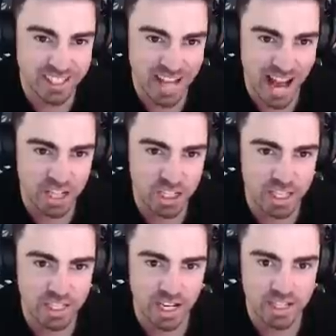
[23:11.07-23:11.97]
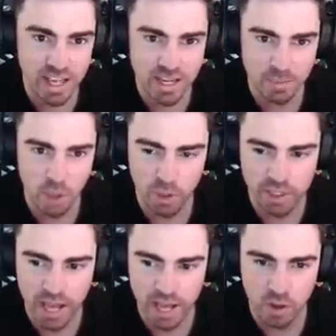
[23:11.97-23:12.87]
dashes. He does end up
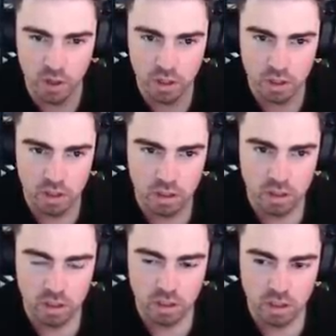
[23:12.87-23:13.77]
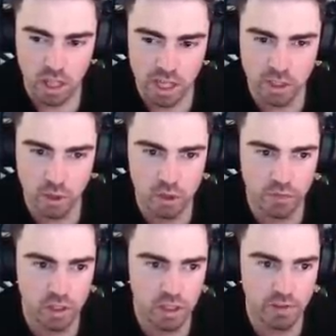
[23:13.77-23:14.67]
going down though, and he goes
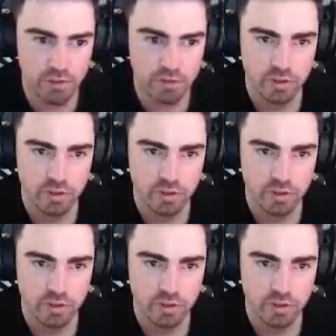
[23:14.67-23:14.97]
off the cliff.